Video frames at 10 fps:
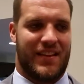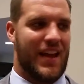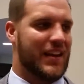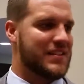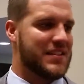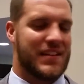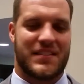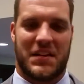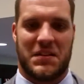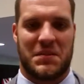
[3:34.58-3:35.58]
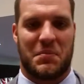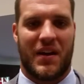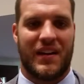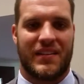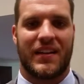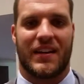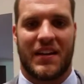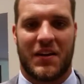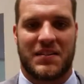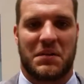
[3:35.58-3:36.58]
Yeah, it's a pride
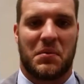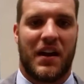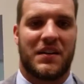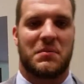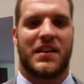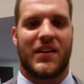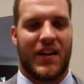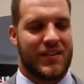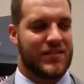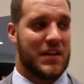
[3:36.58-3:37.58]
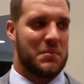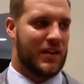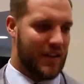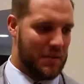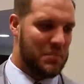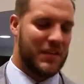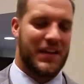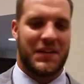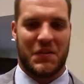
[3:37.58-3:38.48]
thing. I take pride in being an Ohio State Buckeye and putting that